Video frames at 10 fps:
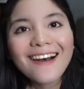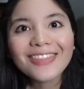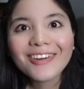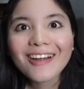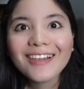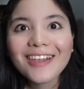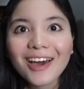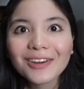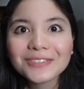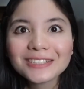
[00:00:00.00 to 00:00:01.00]
there are a
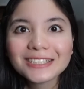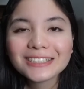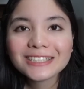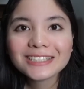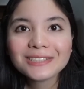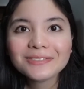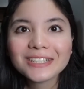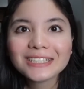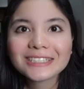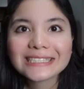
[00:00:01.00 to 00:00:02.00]
lot of
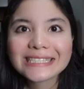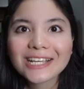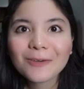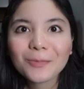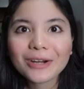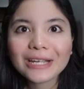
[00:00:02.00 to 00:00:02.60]
CCTVs in Singapore,